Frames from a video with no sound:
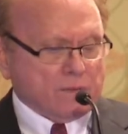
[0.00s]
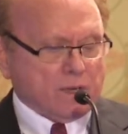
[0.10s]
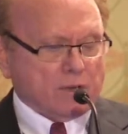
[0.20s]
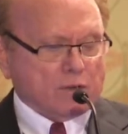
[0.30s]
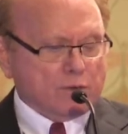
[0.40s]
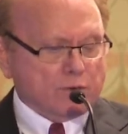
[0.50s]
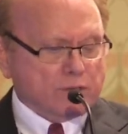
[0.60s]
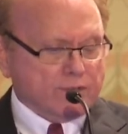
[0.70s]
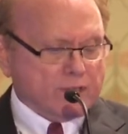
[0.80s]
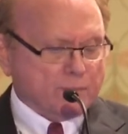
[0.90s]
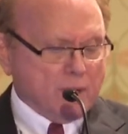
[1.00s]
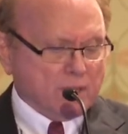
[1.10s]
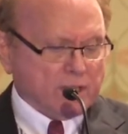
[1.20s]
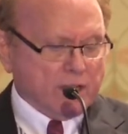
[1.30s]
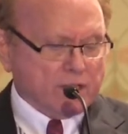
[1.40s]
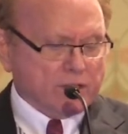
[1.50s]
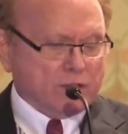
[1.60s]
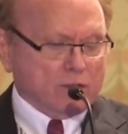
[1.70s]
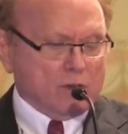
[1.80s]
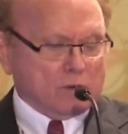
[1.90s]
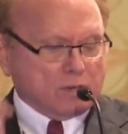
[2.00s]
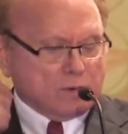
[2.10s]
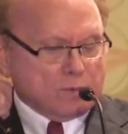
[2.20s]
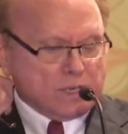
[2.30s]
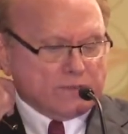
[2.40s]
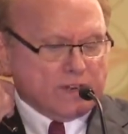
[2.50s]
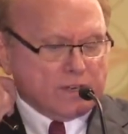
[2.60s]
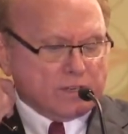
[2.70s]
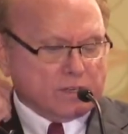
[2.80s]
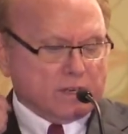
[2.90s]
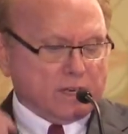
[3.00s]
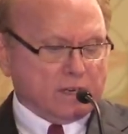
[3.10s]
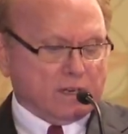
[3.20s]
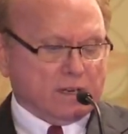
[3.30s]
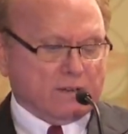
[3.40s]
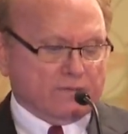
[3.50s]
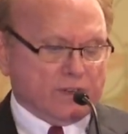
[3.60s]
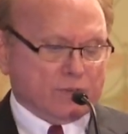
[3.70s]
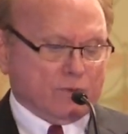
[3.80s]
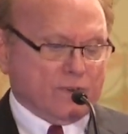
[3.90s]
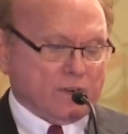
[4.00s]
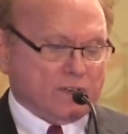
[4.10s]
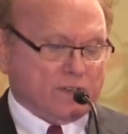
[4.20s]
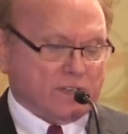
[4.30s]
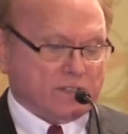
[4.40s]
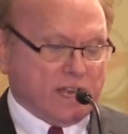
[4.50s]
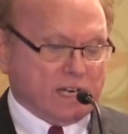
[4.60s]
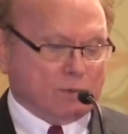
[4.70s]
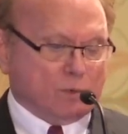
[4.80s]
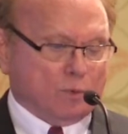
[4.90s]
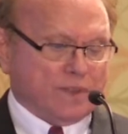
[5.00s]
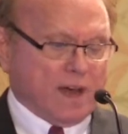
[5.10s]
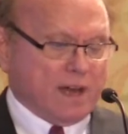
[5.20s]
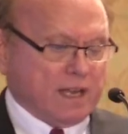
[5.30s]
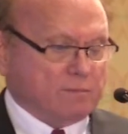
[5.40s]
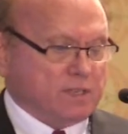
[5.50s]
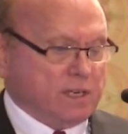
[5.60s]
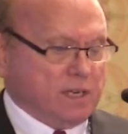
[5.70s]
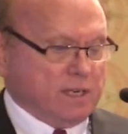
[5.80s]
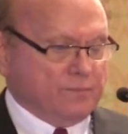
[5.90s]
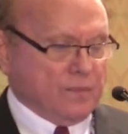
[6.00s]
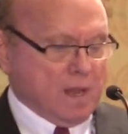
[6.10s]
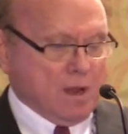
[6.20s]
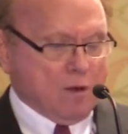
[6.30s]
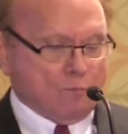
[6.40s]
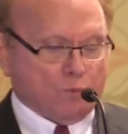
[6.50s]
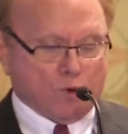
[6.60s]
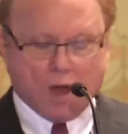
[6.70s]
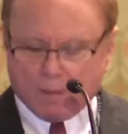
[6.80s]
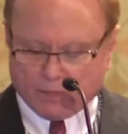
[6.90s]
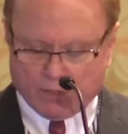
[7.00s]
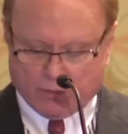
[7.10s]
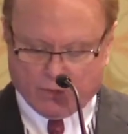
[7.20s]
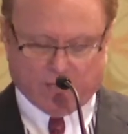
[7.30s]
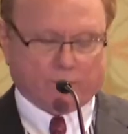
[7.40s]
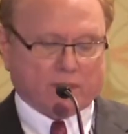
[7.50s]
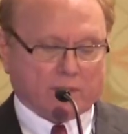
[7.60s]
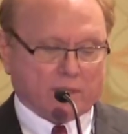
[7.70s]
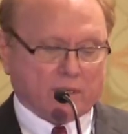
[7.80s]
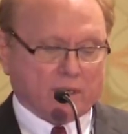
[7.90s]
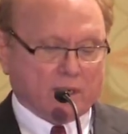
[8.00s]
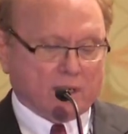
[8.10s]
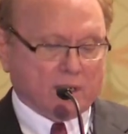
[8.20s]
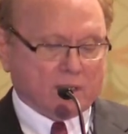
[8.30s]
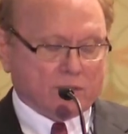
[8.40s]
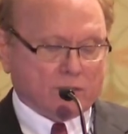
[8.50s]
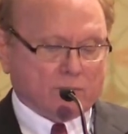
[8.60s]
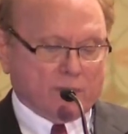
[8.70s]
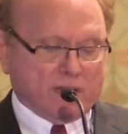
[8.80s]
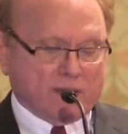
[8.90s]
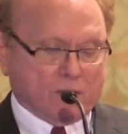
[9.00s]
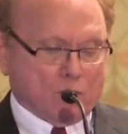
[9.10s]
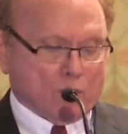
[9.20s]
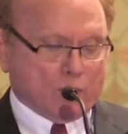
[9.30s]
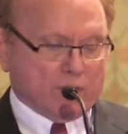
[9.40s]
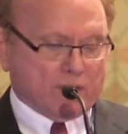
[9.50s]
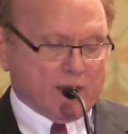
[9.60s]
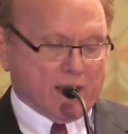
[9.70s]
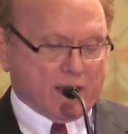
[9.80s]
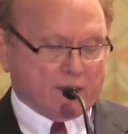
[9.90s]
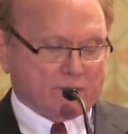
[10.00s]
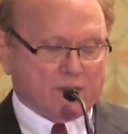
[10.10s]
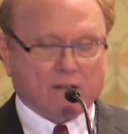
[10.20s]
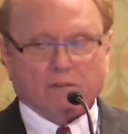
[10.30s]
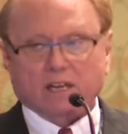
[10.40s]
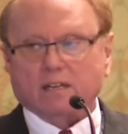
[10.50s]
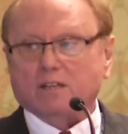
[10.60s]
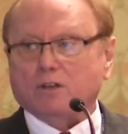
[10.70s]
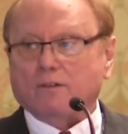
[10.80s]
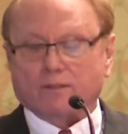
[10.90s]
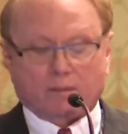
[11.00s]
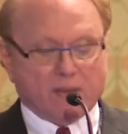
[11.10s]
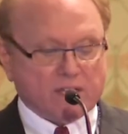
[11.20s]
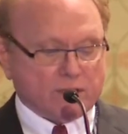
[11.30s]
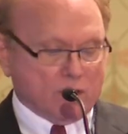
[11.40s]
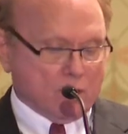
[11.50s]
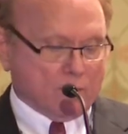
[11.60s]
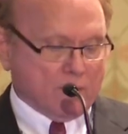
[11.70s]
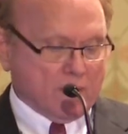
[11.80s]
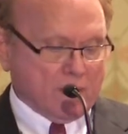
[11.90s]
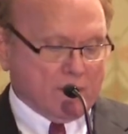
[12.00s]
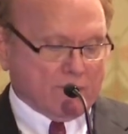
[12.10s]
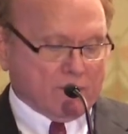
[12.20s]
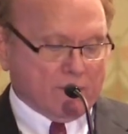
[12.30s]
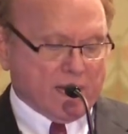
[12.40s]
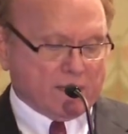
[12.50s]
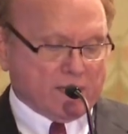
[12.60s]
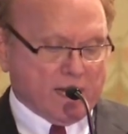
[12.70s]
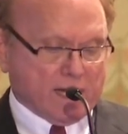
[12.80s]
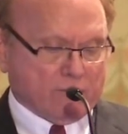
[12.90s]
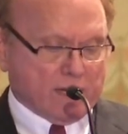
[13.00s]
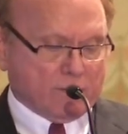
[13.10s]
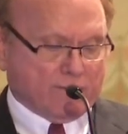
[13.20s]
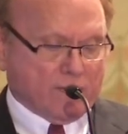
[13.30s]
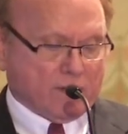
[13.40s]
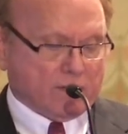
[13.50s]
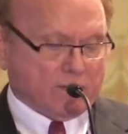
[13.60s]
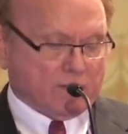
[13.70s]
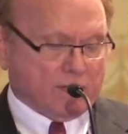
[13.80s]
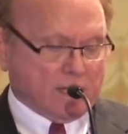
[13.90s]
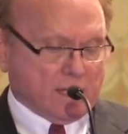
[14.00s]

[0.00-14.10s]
The conclusion of this publication, long-term preservation of visual function is attainable with IMT. Prompt treatment should be the order of the day. That really does offer the best hope for maintaining retinal function